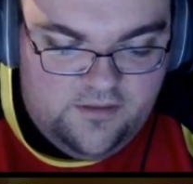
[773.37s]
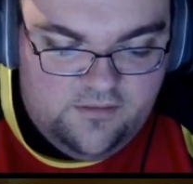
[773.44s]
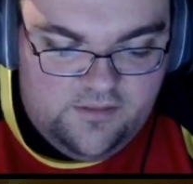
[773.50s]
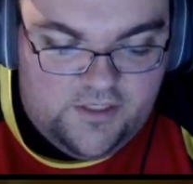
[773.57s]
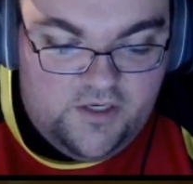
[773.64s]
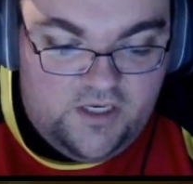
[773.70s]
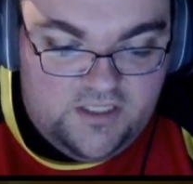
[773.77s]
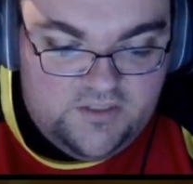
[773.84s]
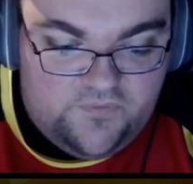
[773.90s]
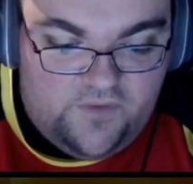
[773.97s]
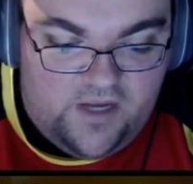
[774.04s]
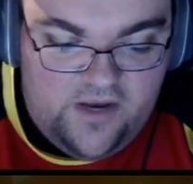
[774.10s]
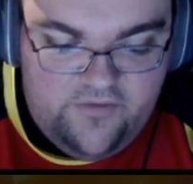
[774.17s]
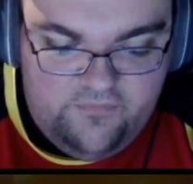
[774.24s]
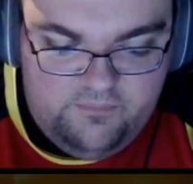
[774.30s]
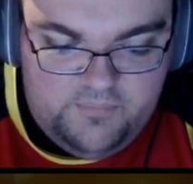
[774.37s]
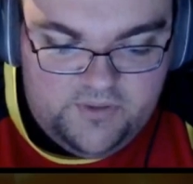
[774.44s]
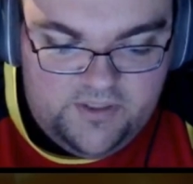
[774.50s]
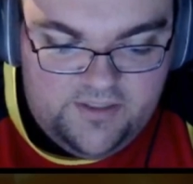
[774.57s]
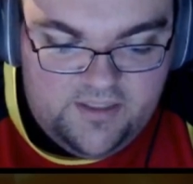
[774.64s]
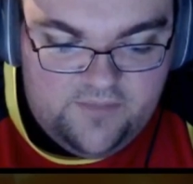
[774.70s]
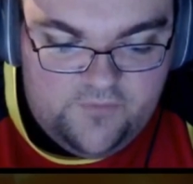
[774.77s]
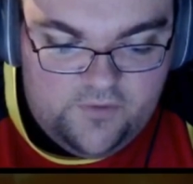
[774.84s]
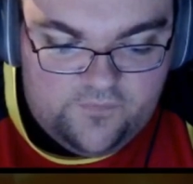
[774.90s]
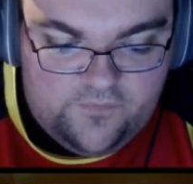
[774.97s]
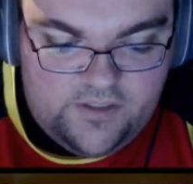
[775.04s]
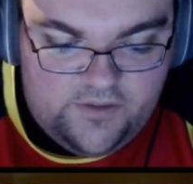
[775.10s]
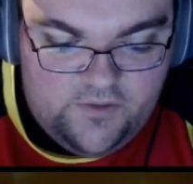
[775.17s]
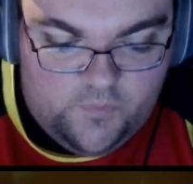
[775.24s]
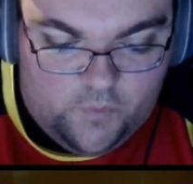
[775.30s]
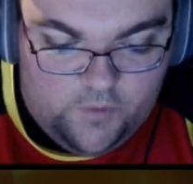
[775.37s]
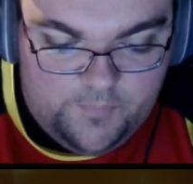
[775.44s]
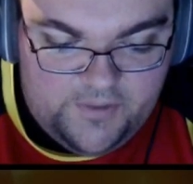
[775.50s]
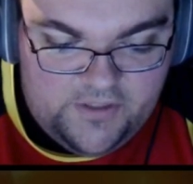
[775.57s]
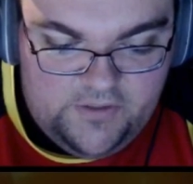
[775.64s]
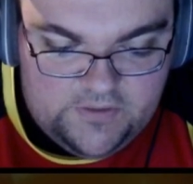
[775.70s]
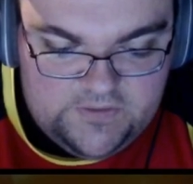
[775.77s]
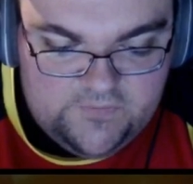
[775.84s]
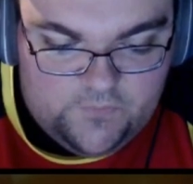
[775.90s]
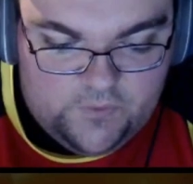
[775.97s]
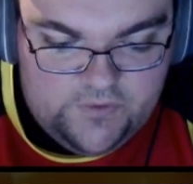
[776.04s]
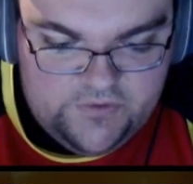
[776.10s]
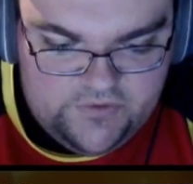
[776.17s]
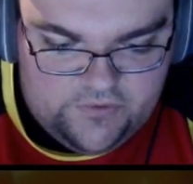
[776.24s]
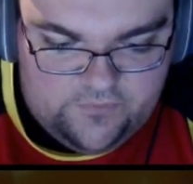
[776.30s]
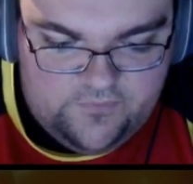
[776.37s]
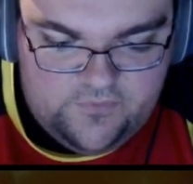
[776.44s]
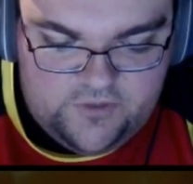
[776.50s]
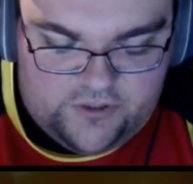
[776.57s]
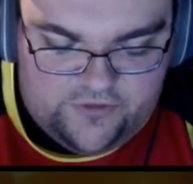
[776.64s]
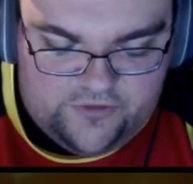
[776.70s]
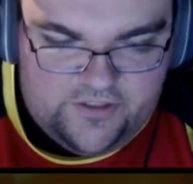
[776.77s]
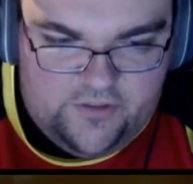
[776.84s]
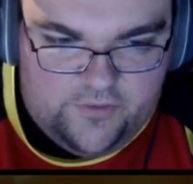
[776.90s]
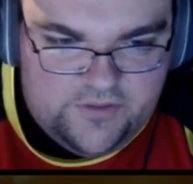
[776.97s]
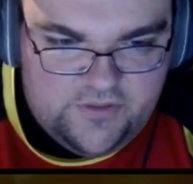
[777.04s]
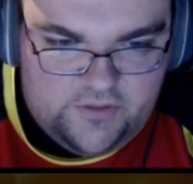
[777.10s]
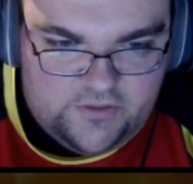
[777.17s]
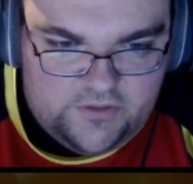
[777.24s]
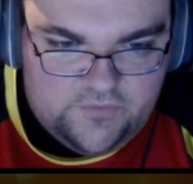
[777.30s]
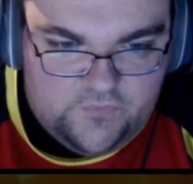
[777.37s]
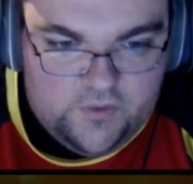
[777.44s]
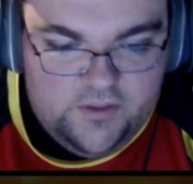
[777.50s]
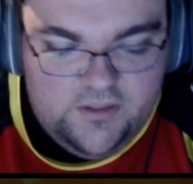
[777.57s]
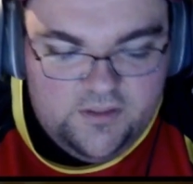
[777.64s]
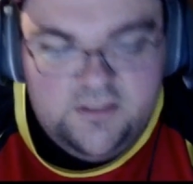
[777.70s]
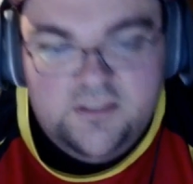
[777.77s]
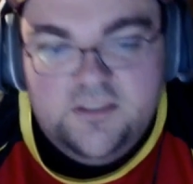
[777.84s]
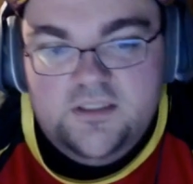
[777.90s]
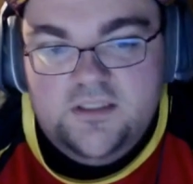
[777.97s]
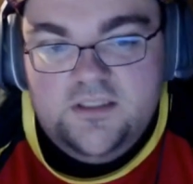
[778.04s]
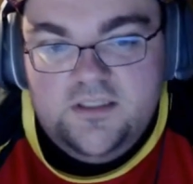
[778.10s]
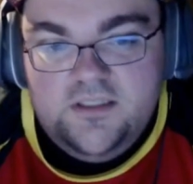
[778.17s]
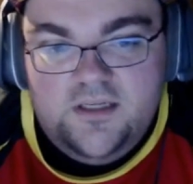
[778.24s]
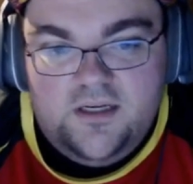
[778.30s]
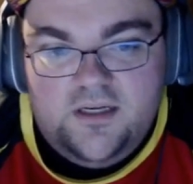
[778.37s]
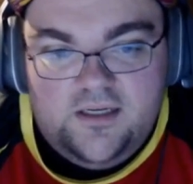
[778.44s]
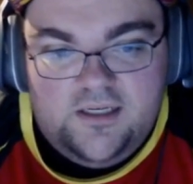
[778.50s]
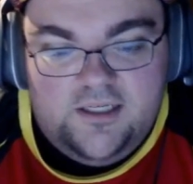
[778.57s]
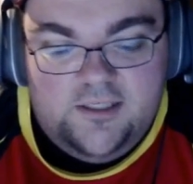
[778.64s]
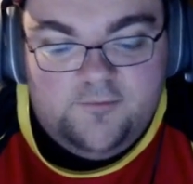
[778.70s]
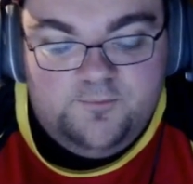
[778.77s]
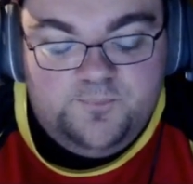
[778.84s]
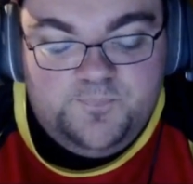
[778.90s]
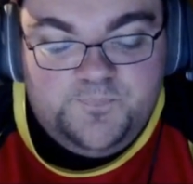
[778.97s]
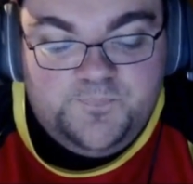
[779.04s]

It costs 5, but if you have 10 in the warp, it costs 4. So generally, it always costs 4. I